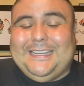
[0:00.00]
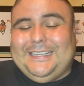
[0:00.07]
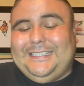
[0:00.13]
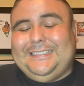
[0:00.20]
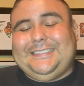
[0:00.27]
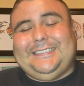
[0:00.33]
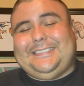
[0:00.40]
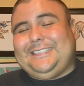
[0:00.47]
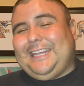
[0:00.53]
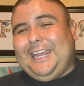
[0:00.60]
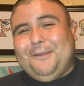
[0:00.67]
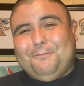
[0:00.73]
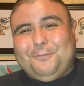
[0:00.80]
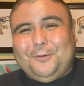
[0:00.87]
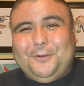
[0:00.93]
This
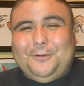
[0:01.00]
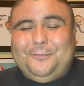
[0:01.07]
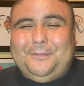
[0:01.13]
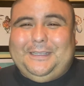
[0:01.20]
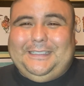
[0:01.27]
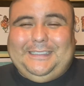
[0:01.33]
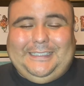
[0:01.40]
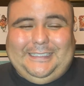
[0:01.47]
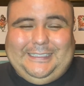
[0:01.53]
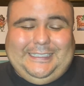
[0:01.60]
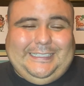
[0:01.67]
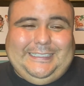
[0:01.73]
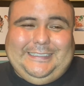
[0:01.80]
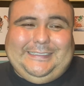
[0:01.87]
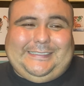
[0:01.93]
escape room
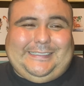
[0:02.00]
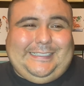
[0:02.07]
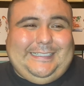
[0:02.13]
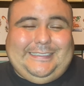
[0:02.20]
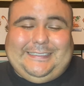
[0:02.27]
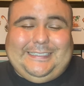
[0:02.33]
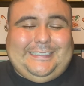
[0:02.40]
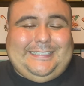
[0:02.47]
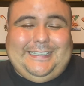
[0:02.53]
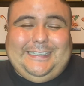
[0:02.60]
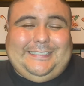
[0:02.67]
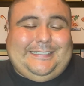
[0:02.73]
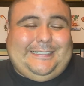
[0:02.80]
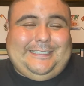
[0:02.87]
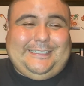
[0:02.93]

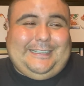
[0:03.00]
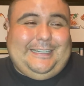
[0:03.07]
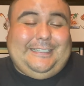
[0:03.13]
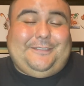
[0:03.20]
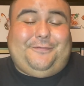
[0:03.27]
it's